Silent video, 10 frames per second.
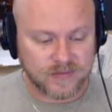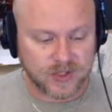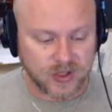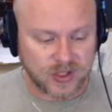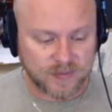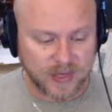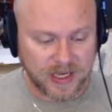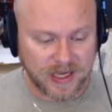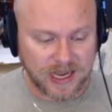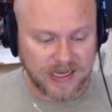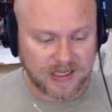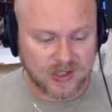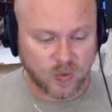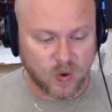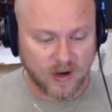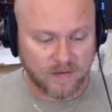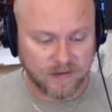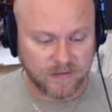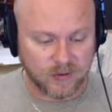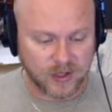"You speak as one of the
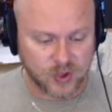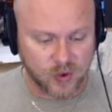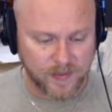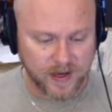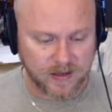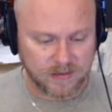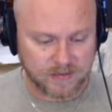foolish women.